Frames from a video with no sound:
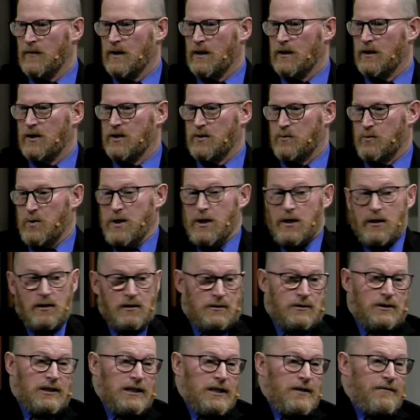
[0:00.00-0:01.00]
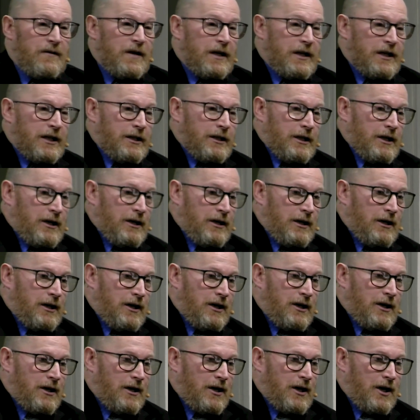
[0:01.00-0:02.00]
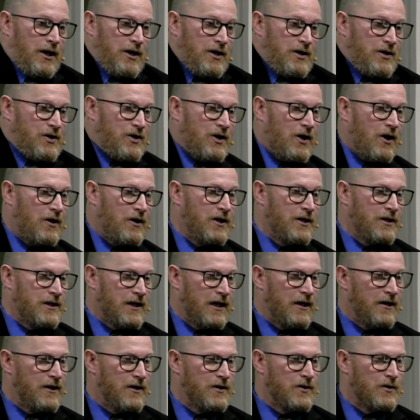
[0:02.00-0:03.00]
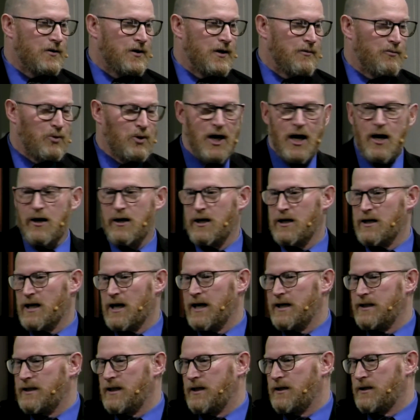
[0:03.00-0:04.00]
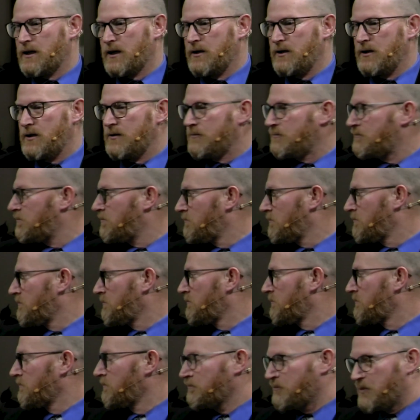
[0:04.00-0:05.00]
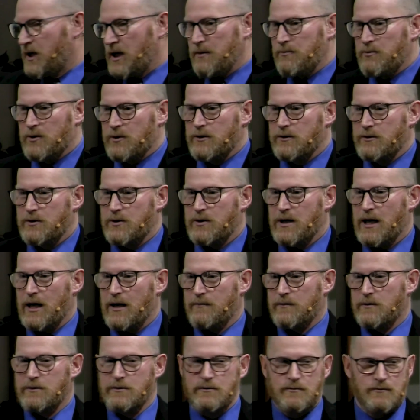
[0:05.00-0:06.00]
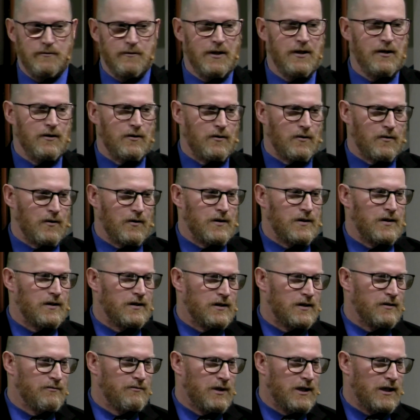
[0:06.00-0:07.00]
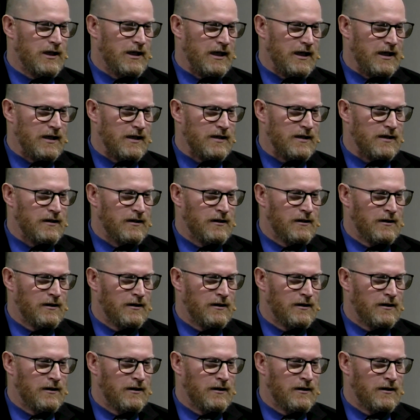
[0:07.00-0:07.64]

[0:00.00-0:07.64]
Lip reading: Because we are living in uncharted territory. Prior to 1900, people traveled with horses and buggies.